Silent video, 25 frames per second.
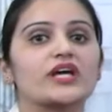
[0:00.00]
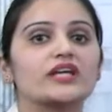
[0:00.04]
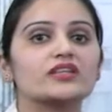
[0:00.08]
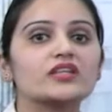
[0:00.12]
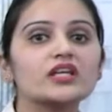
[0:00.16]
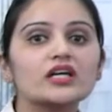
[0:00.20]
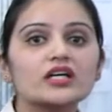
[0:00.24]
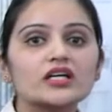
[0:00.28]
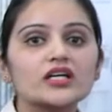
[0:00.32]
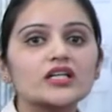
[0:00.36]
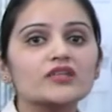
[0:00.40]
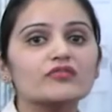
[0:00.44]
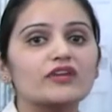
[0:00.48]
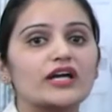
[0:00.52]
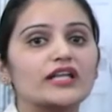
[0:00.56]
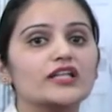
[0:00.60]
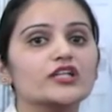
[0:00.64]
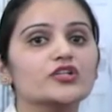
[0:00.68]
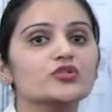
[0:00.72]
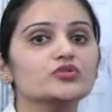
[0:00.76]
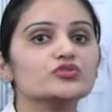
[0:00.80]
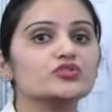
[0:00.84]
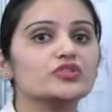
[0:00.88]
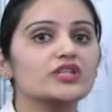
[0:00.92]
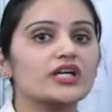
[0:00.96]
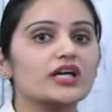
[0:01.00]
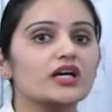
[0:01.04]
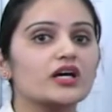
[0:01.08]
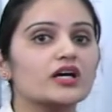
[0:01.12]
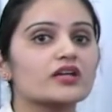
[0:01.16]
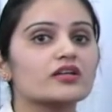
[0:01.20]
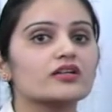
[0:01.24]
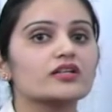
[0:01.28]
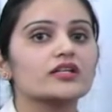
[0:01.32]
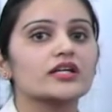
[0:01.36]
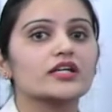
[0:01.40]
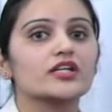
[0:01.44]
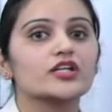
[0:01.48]
Ethical values, they
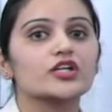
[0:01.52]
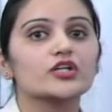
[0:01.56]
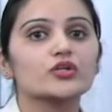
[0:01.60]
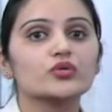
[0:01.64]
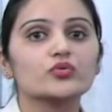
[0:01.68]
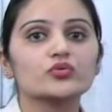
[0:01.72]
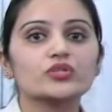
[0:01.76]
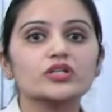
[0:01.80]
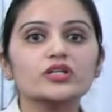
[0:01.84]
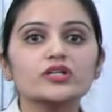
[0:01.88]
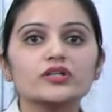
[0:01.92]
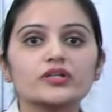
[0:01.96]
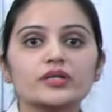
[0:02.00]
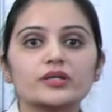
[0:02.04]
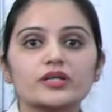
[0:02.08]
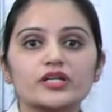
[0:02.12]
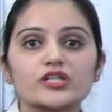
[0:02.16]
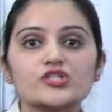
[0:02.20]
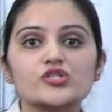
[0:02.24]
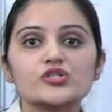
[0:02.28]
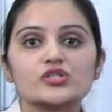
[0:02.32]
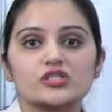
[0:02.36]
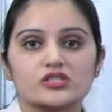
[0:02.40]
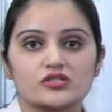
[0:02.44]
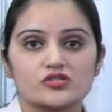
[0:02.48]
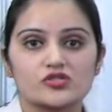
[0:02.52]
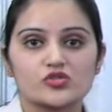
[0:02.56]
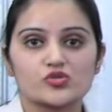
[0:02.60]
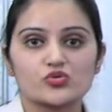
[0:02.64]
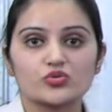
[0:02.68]
are related to the traditions,